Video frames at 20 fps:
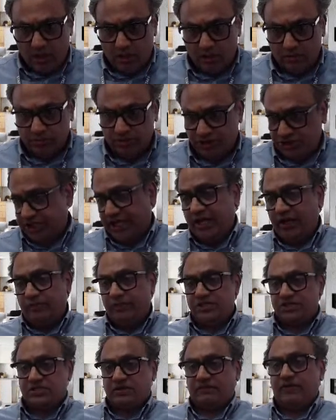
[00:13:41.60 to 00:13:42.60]
Share it with
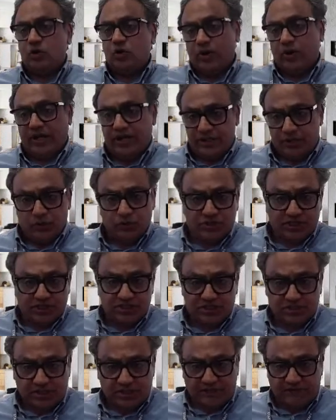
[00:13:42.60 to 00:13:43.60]
someone who can use
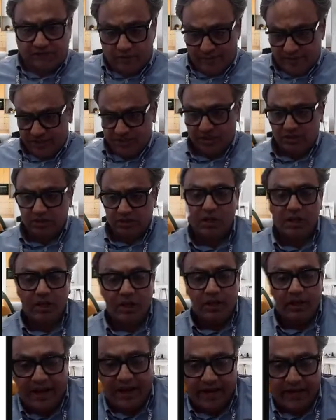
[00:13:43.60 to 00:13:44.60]
this information.
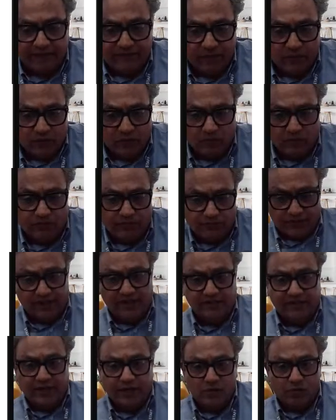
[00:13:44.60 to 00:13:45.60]
And if you think
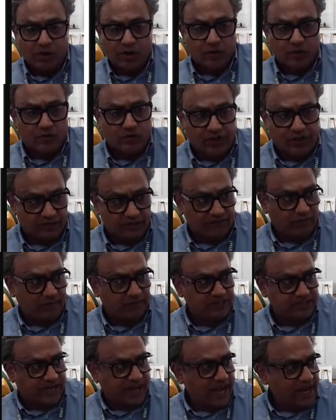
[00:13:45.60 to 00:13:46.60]
that you want to hear from us
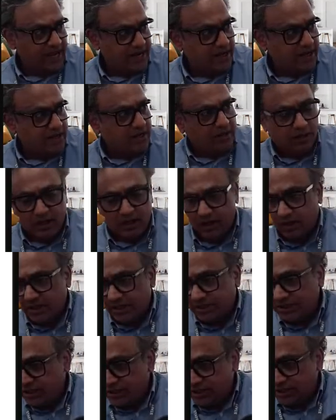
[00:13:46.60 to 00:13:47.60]
again,
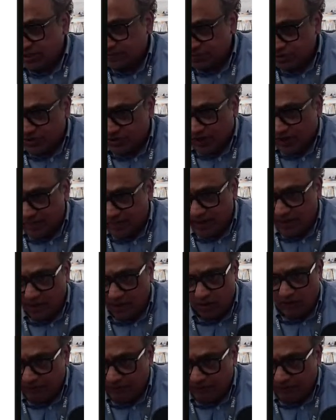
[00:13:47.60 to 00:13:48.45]
consider subscribing on